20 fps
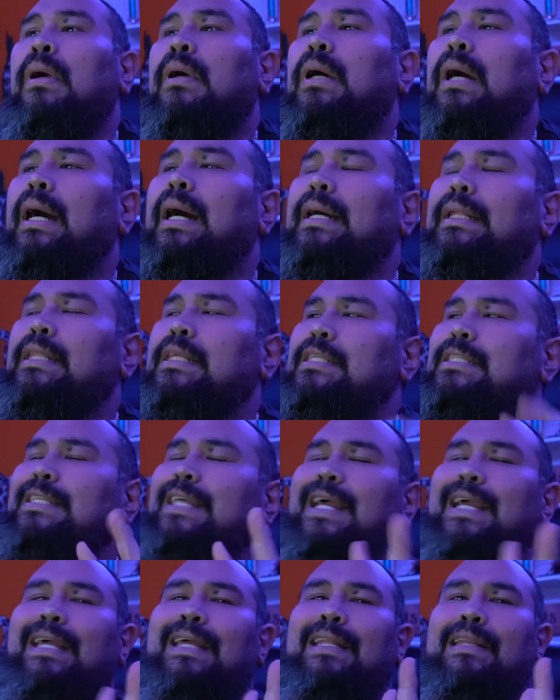The
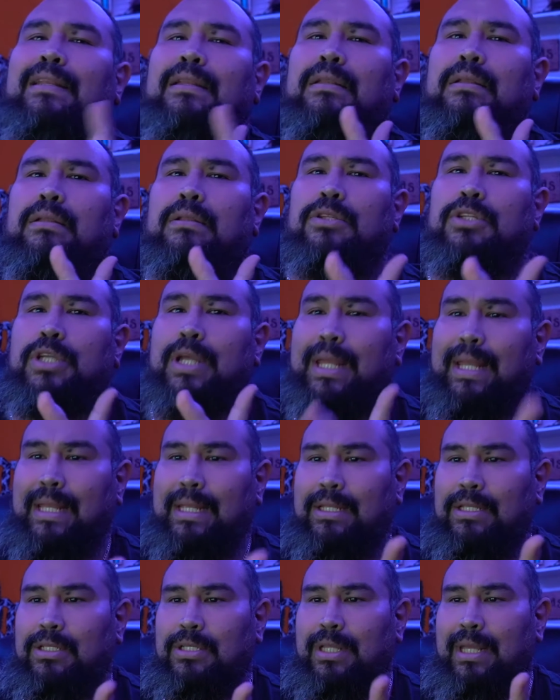second
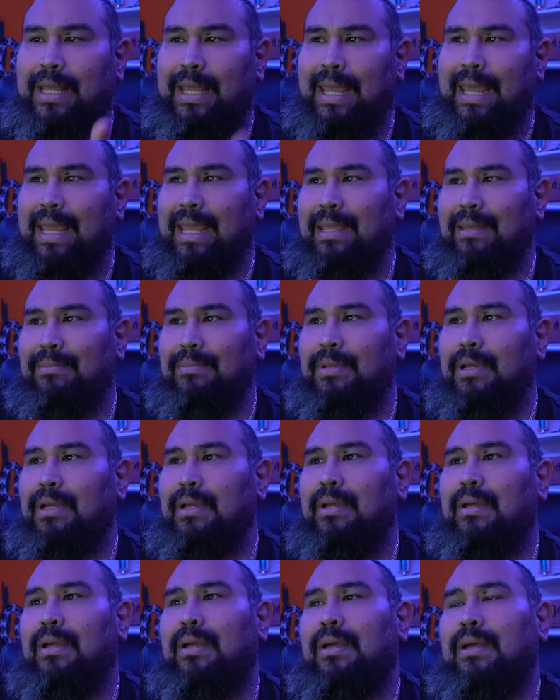change that came,
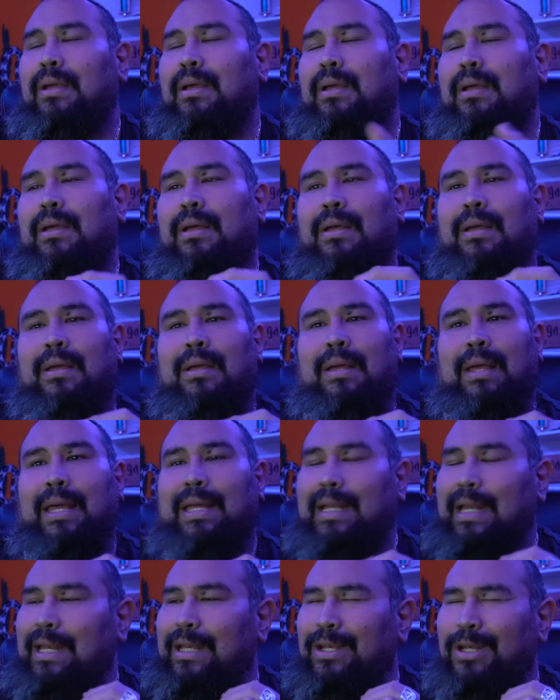
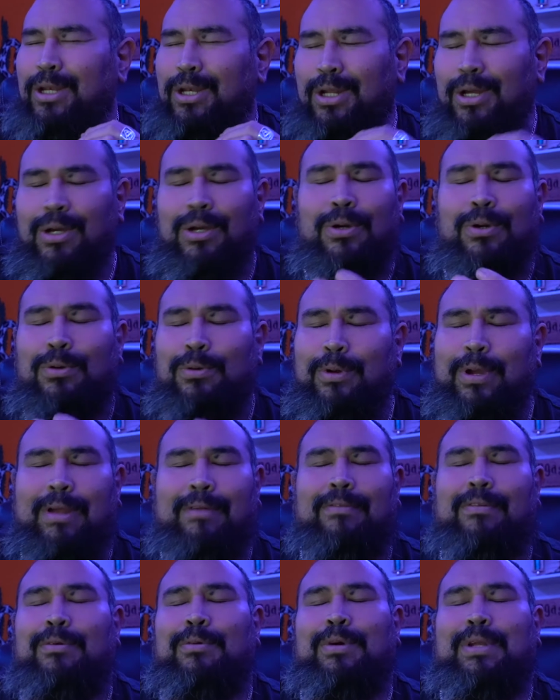and I know
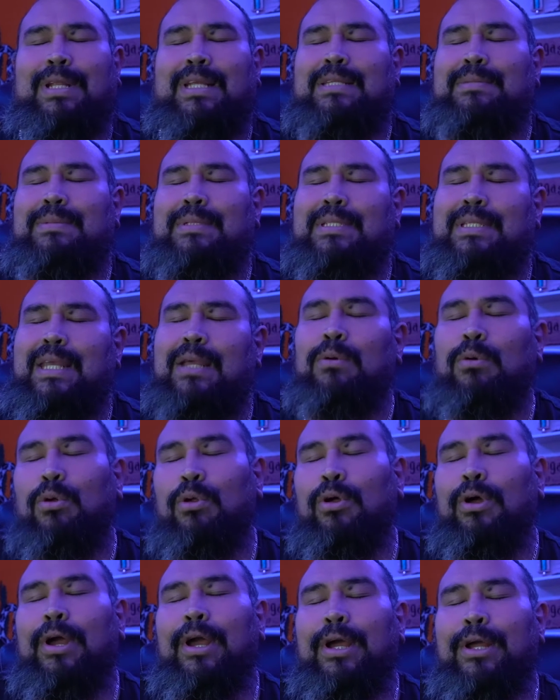everyone has been
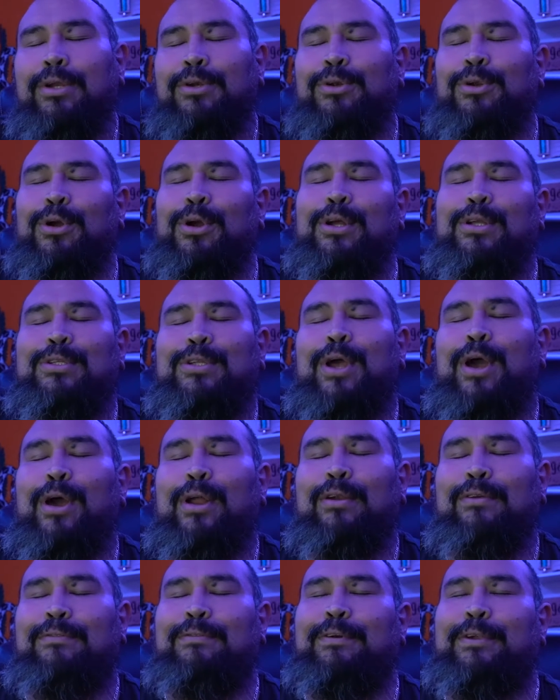saying, well, Android's had
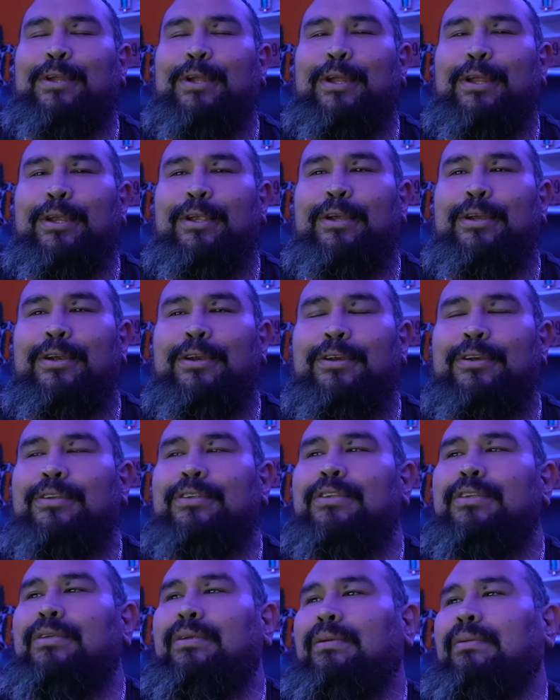it for years,
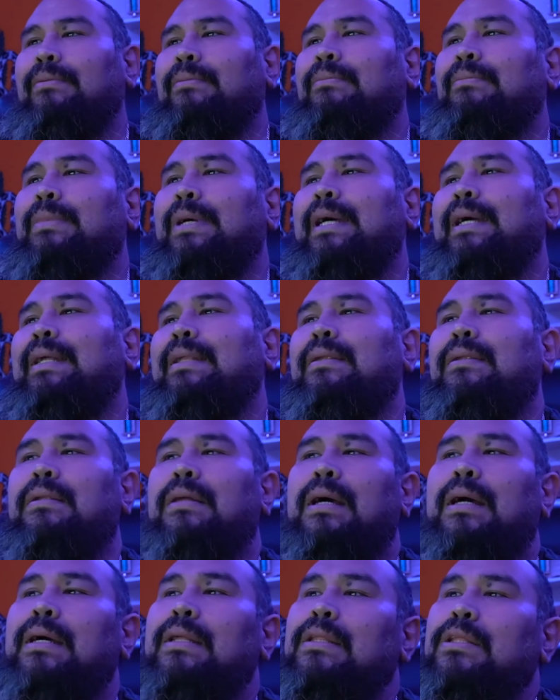but
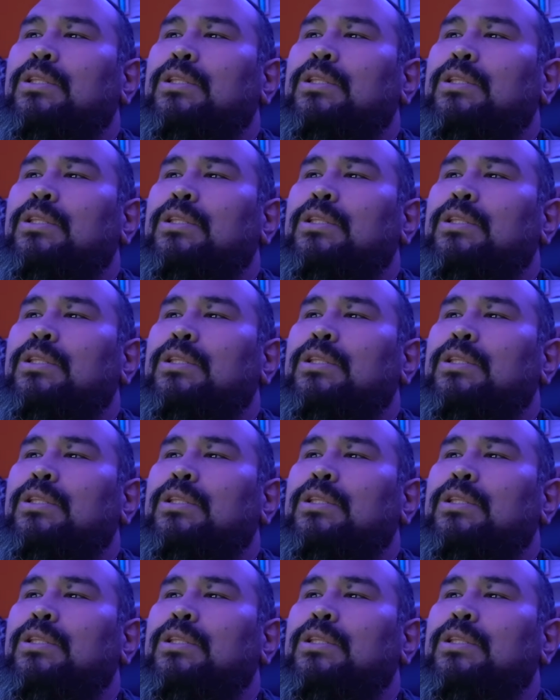the